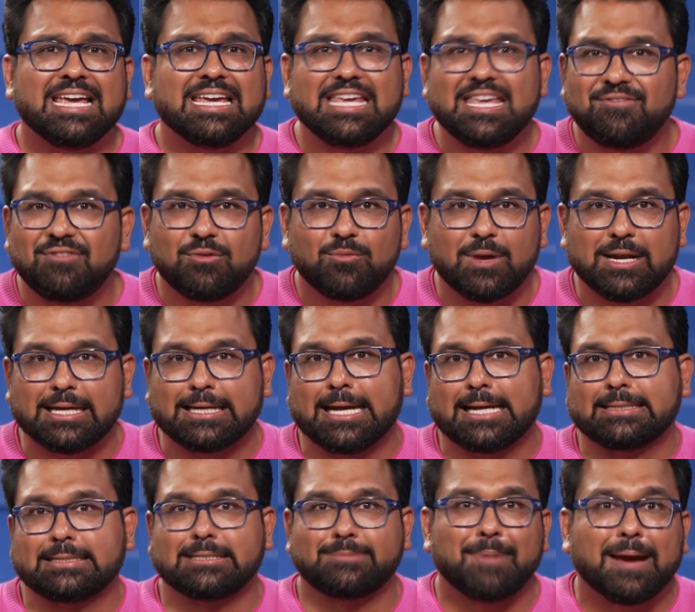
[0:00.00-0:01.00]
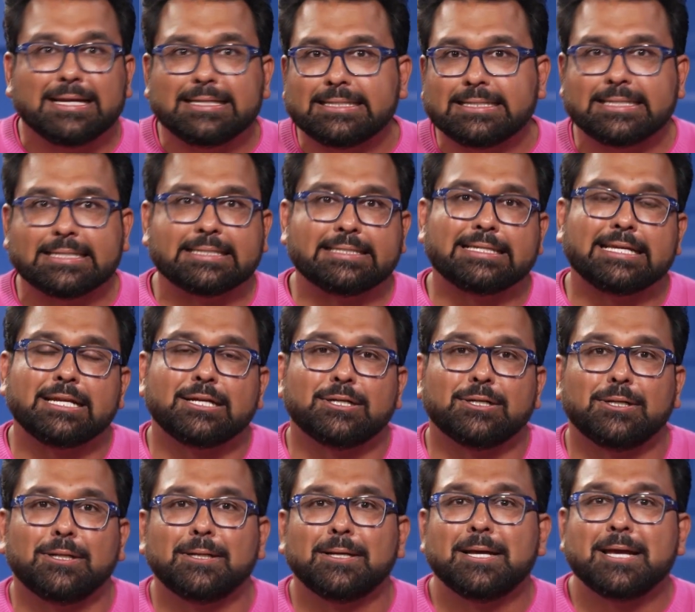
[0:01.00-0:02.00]
even when it gets spicy and
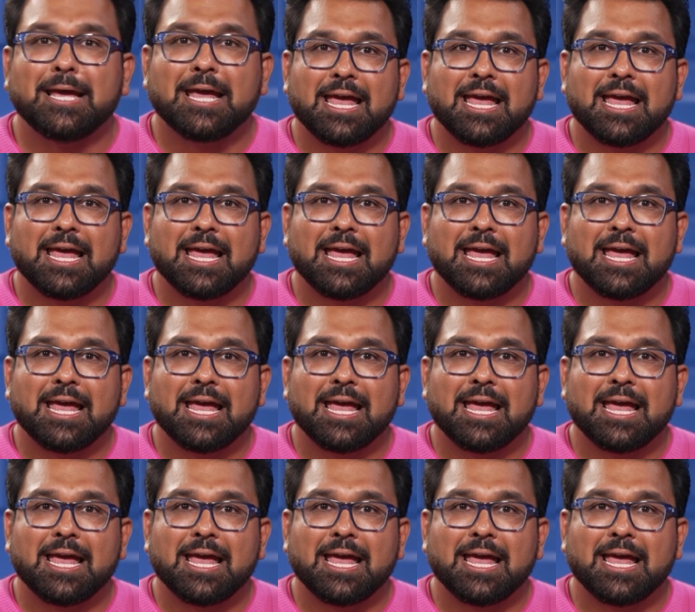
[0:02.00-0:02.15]
cynical.